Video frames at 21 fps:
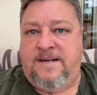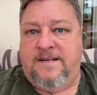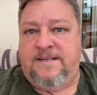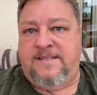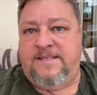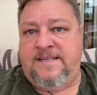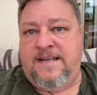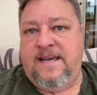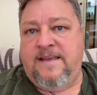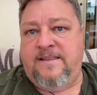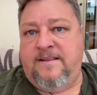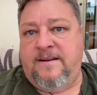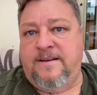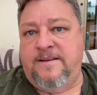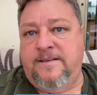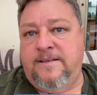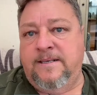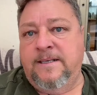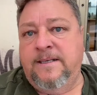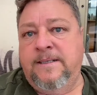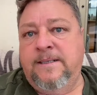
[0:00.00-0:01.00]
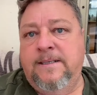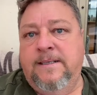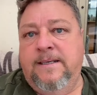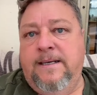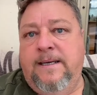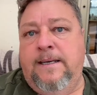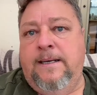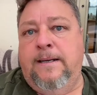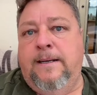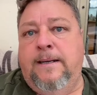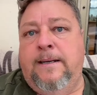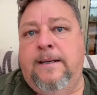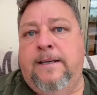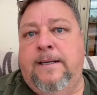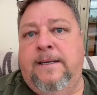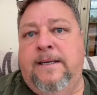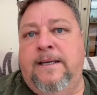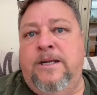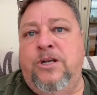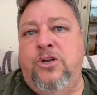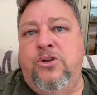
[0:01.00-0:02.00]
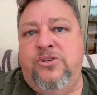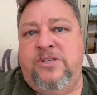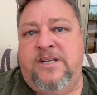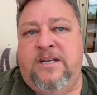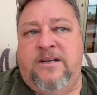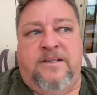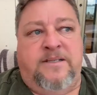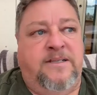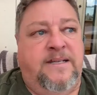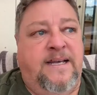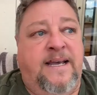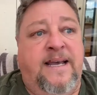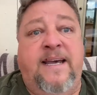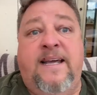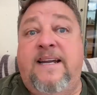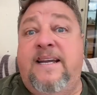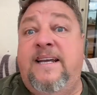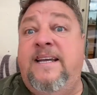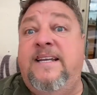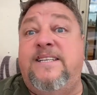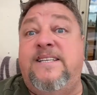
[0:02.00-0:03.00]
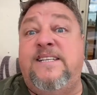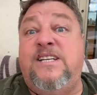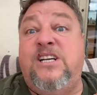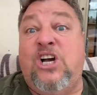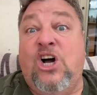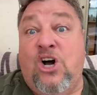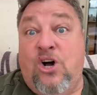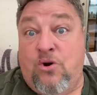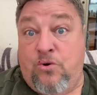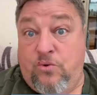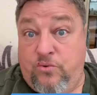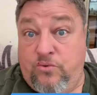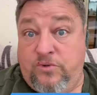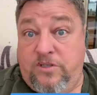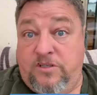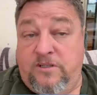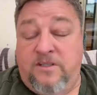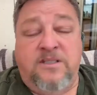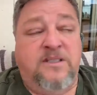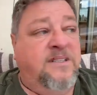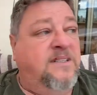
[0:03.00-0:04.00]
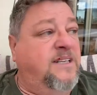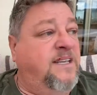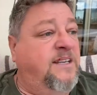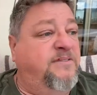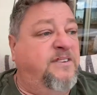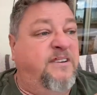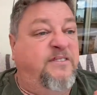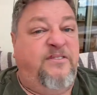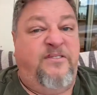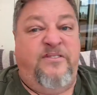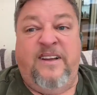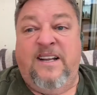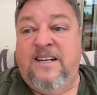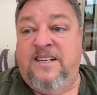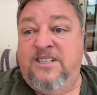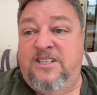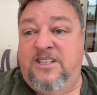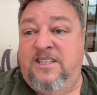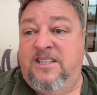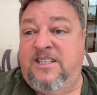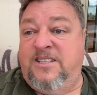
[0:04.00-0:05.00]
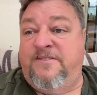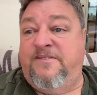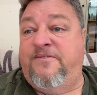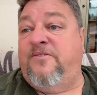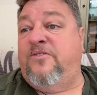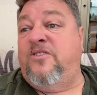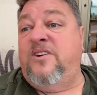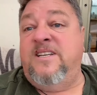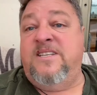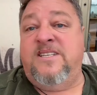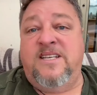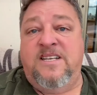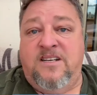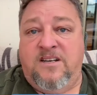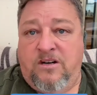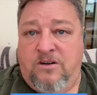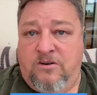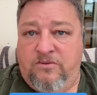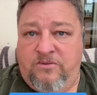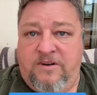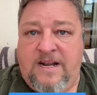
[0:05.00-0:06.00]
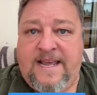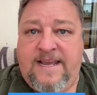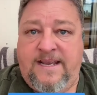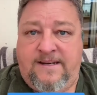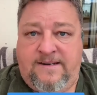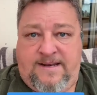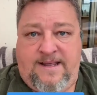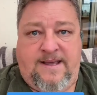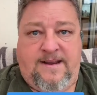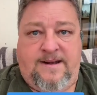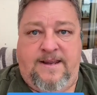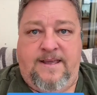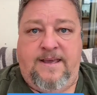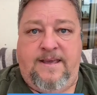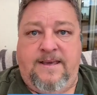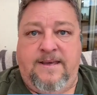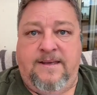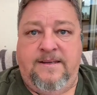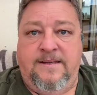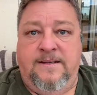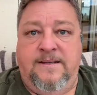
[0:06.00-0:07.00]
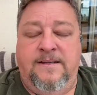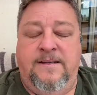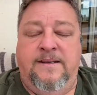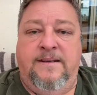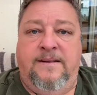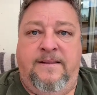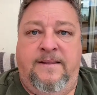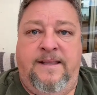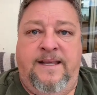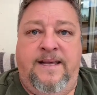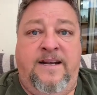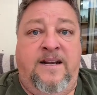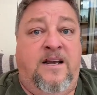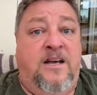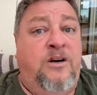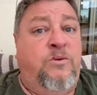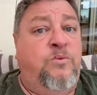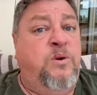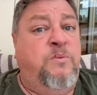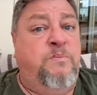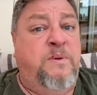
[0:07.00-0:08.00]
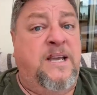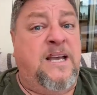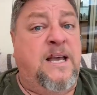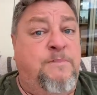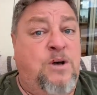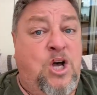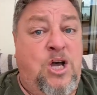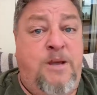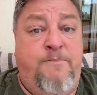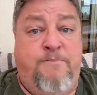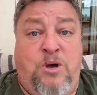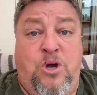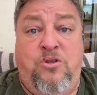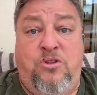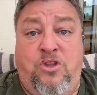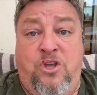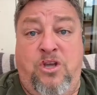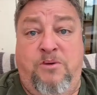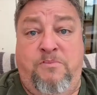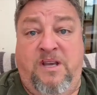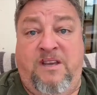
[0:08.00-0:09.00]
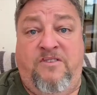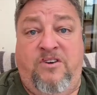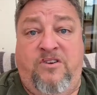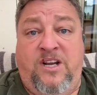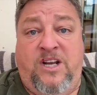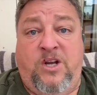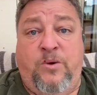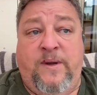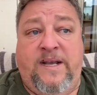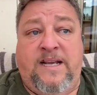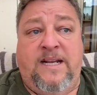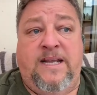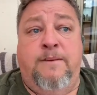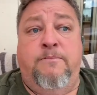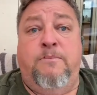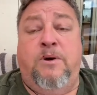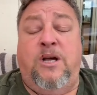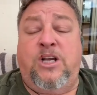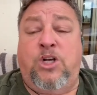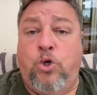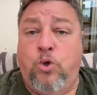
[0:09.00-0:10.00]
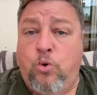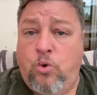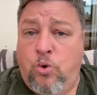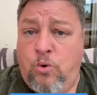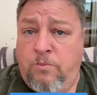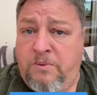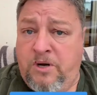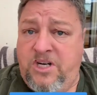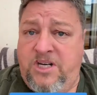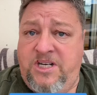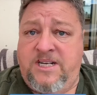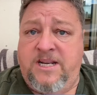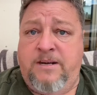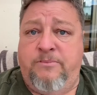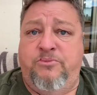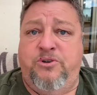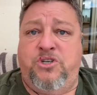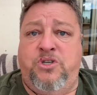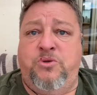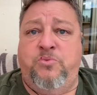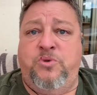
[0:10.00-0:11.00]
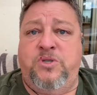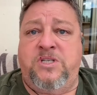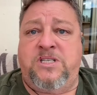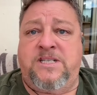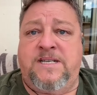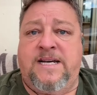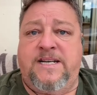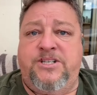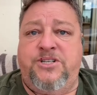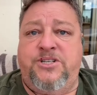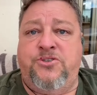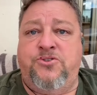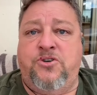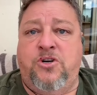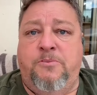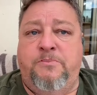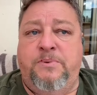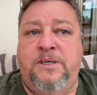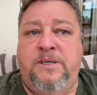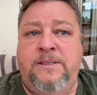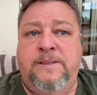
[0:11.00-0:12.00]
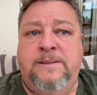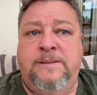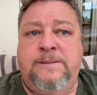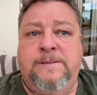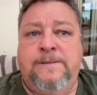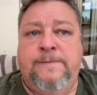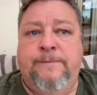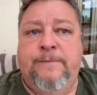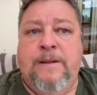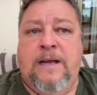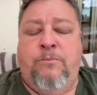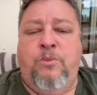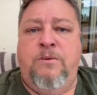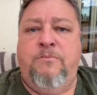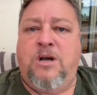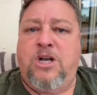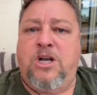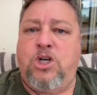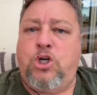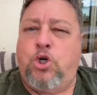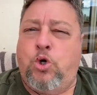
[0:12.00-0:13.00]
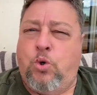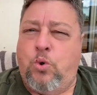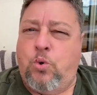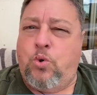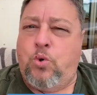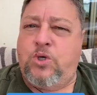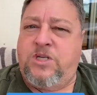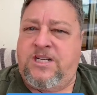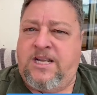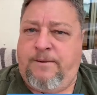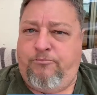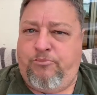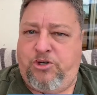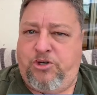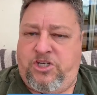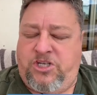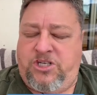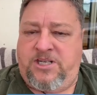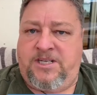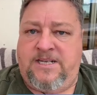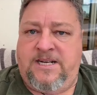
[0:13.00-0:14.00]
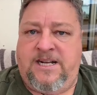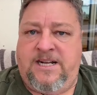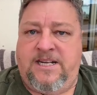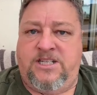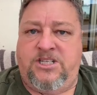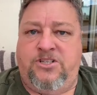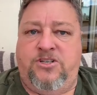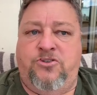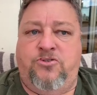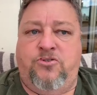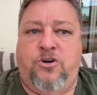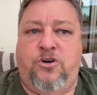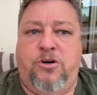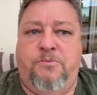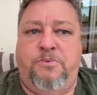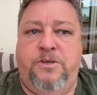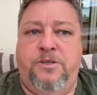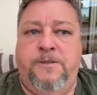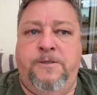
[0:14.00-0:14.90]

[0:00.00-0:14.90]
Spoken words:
and Southland in New Zealand, and it's cold. If I fell into this freezing cold lake down here, then I would become hypothermic very quickly. My core body temperature would start to drop, and when my core temperature starts to drop,